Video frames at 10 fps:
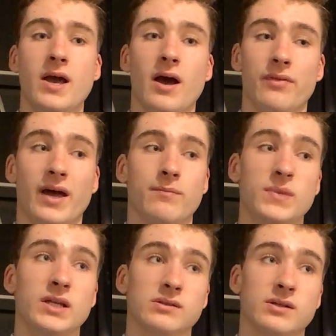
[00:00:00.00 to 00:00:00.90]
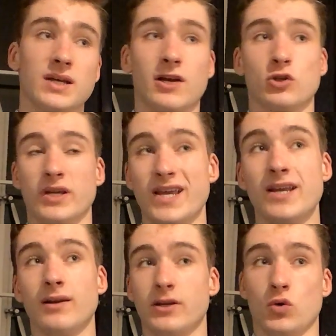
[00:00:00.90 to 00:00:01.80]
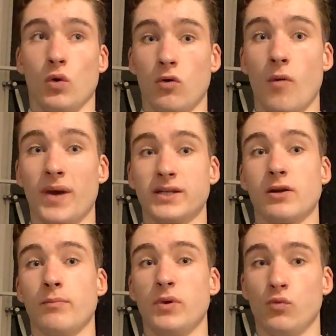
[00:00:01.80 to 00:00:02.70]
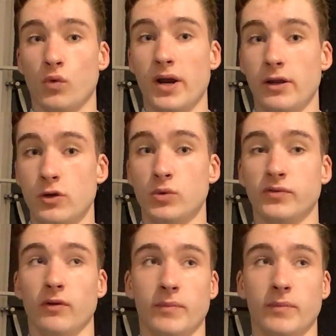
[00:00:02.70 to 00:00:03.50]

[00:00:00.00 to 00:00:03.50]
and that means that actually in littoral combat it can be really useful,